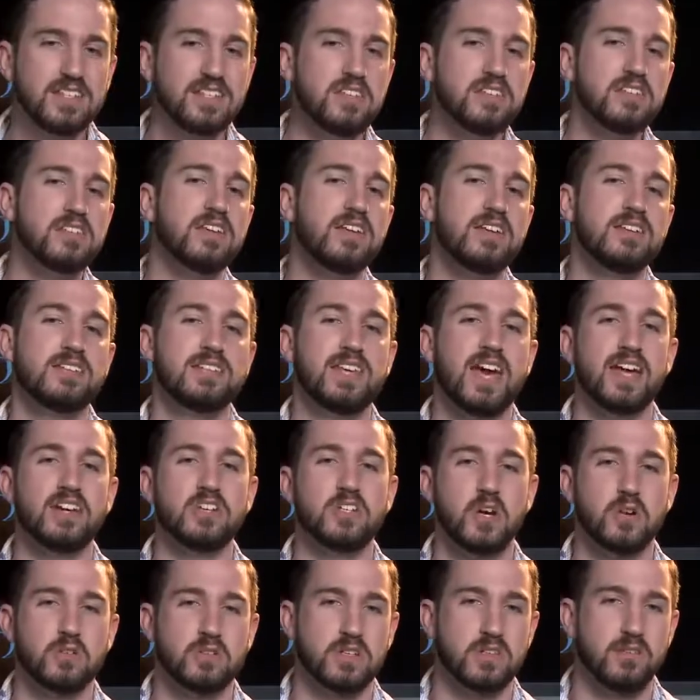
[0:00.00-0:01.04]
This is an
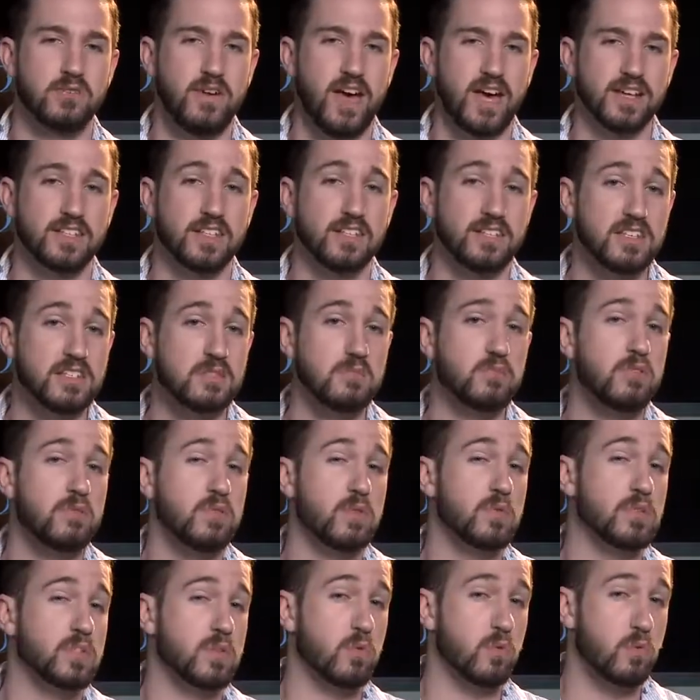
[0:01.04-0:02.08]
inside joke to the fact that this
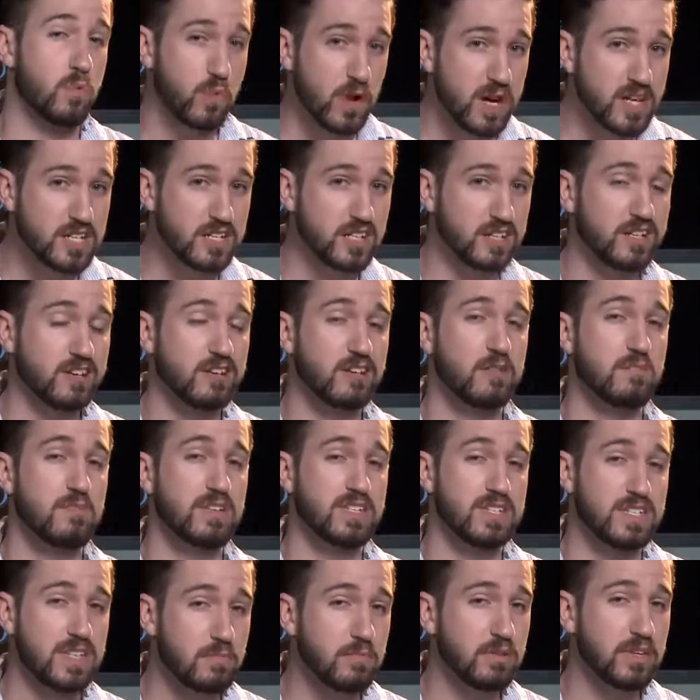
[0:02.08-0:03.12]
movie was originally going to
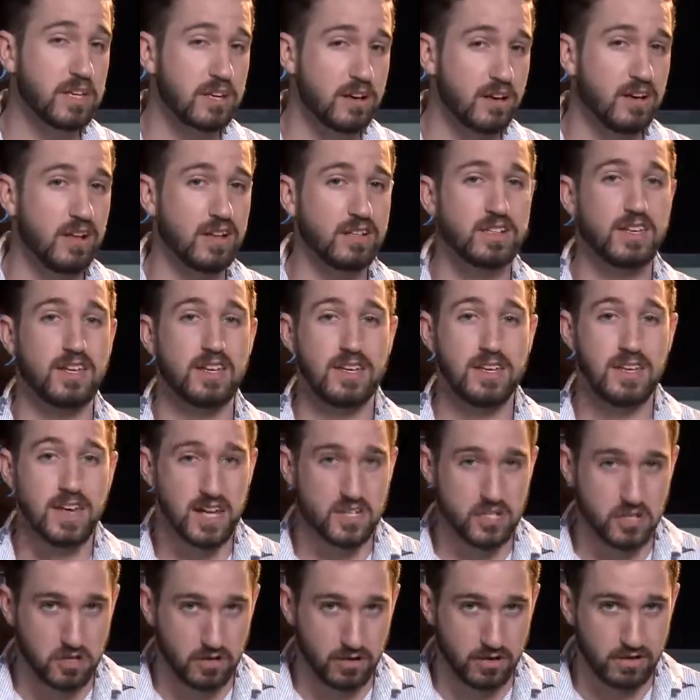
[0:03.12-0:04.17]
be simply called
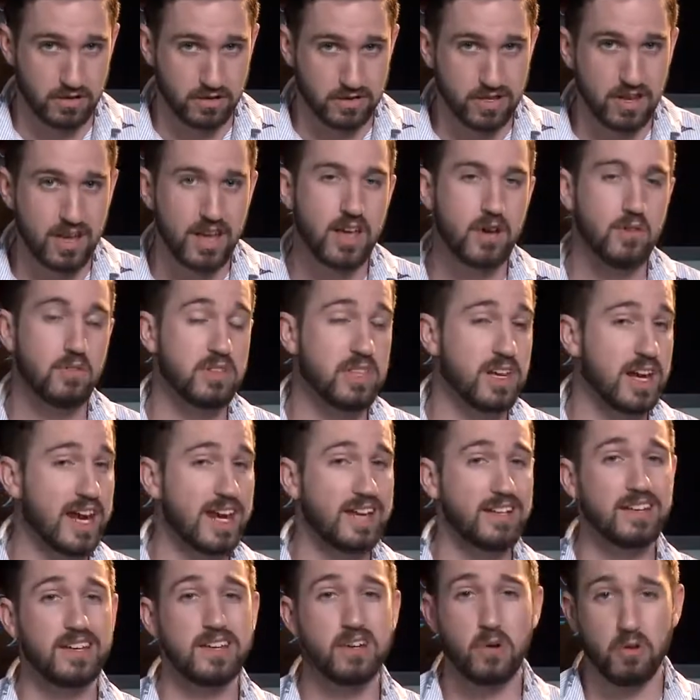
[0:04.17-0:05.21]
Ninja Turtles, with an
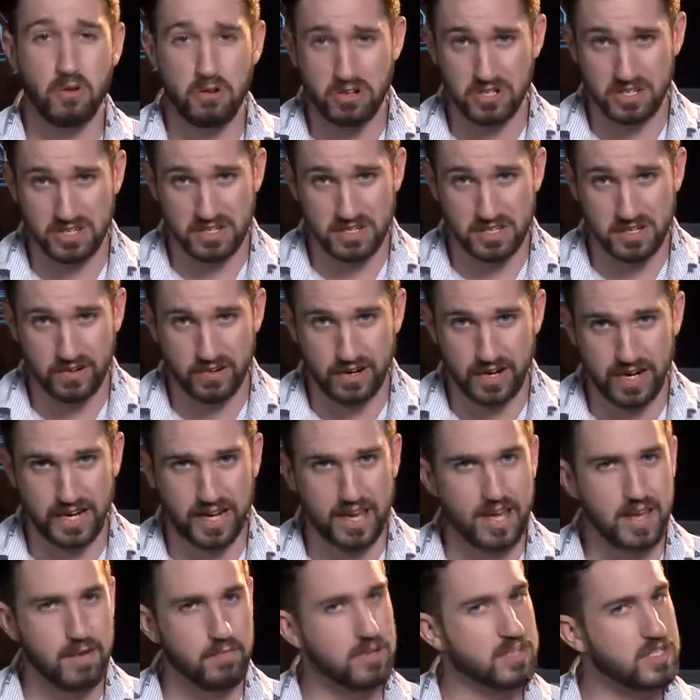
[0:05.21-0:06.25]
alien origin story.
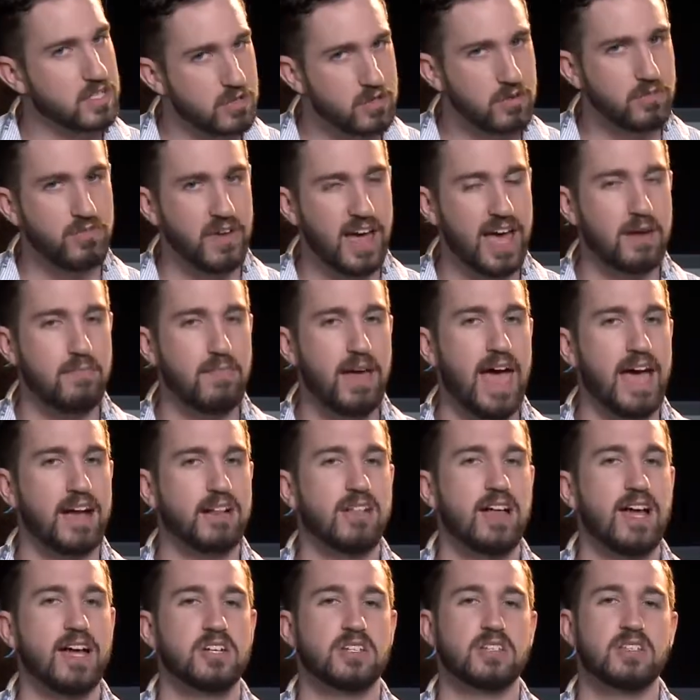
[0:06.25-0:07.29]
But due to fan
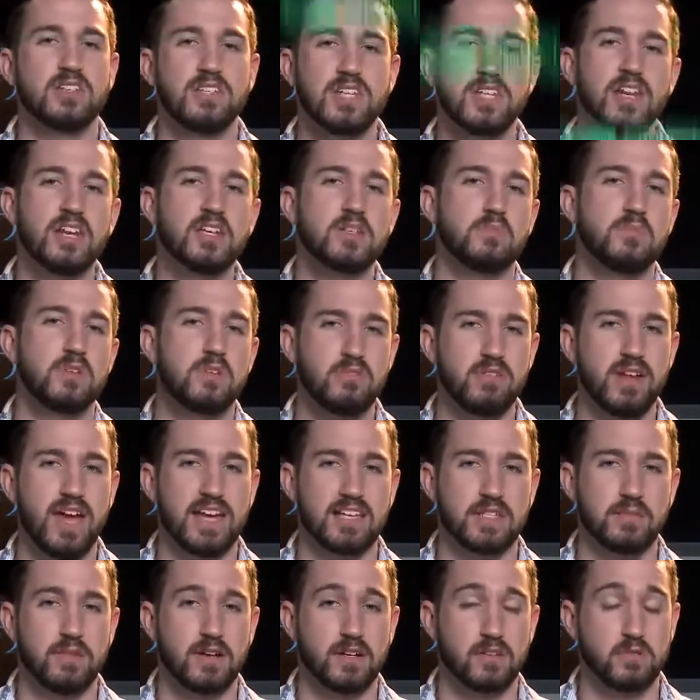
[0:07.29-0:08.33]
backlash, the Teenage Mutant
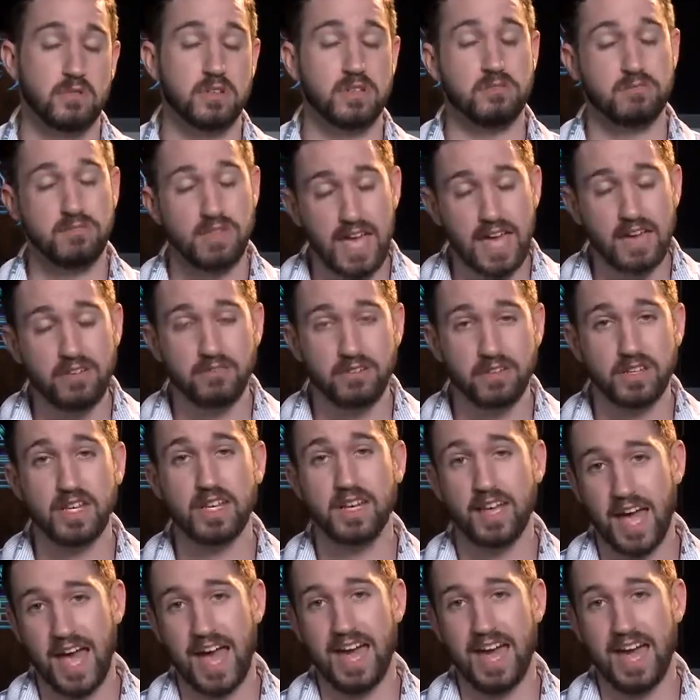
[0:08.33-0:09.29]
aspect was thankfully